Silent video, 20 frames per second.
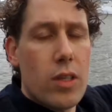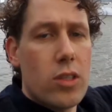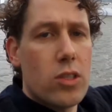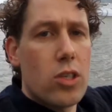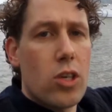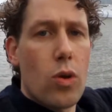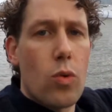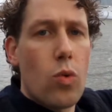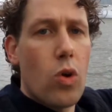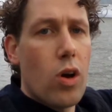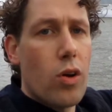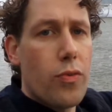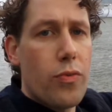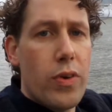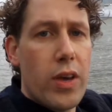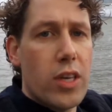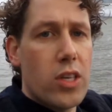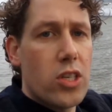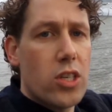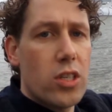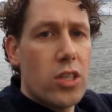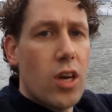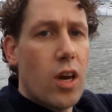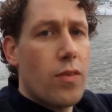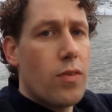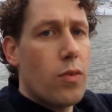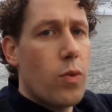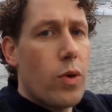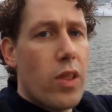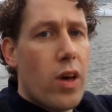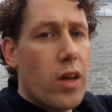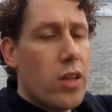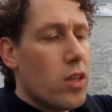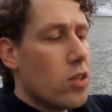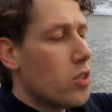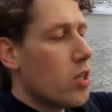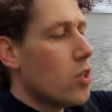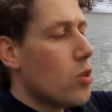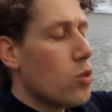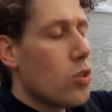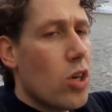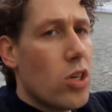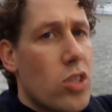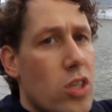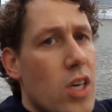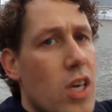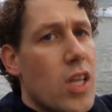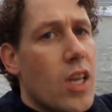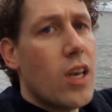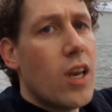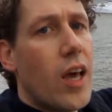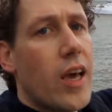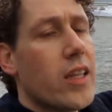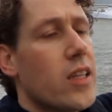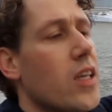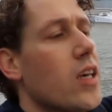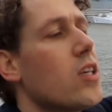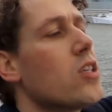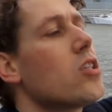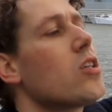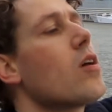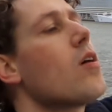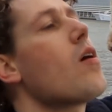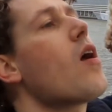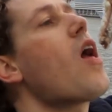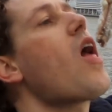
It's a raw fish covered with onions, and you just eat it like this.